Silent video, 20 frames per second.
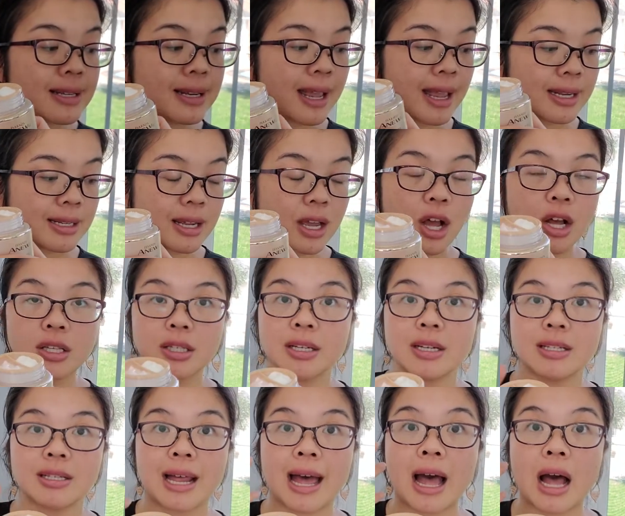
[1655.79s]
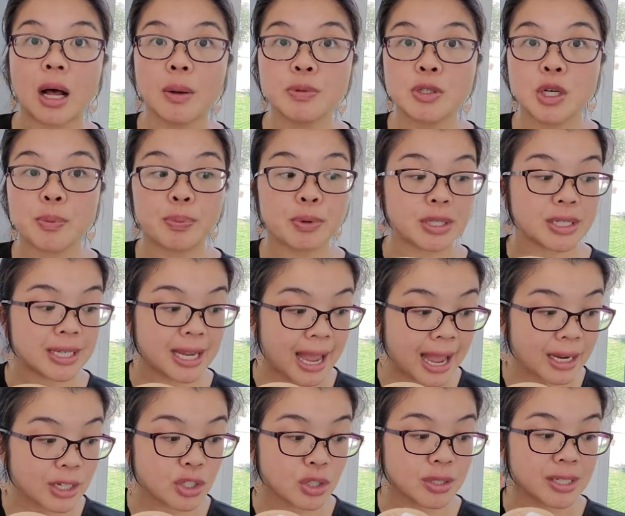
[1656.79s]
an antioxidant that helps to
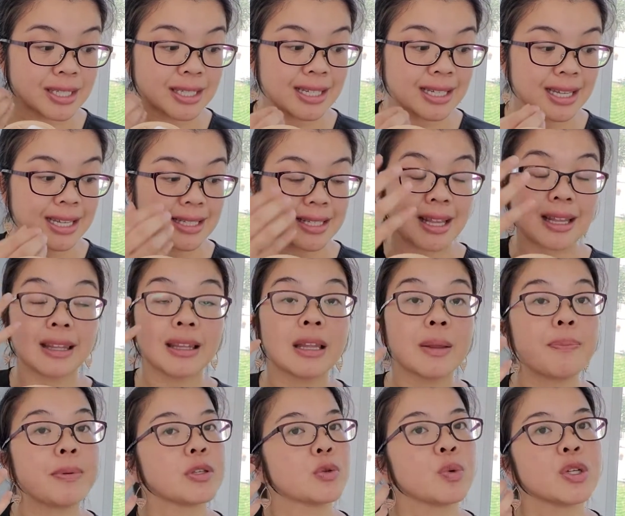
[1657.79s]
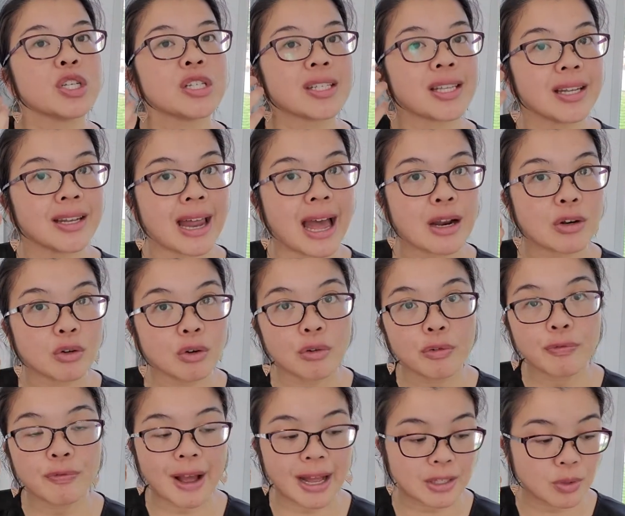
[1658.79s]
protect your skin's lipids, which is the
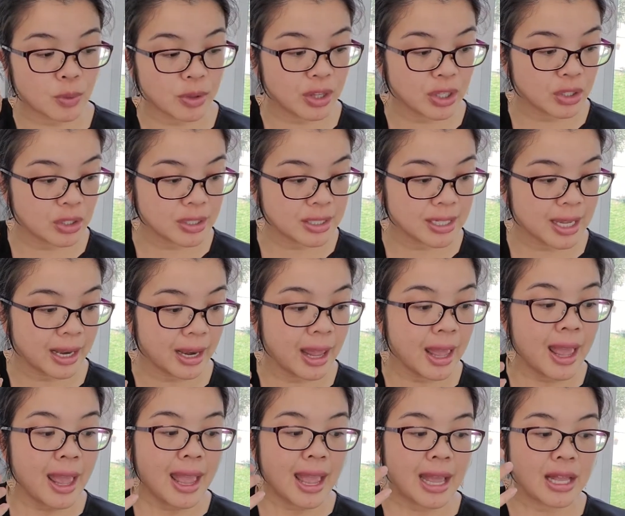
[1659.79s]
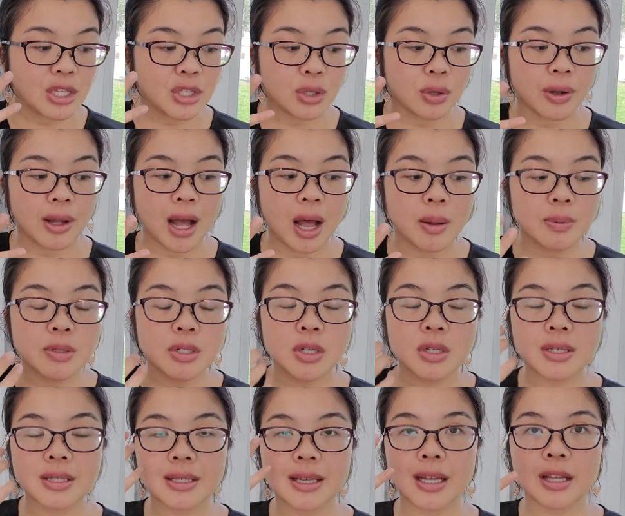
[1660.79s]
natural fats within your skin, and so it
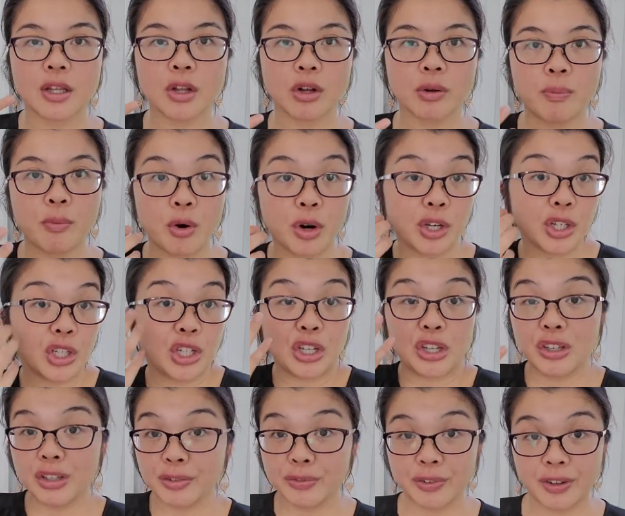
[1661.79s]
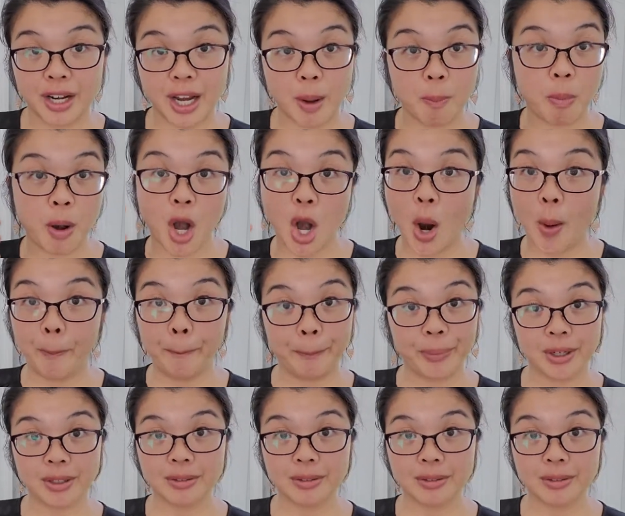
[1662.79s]
helps your skin look more youthfully plump.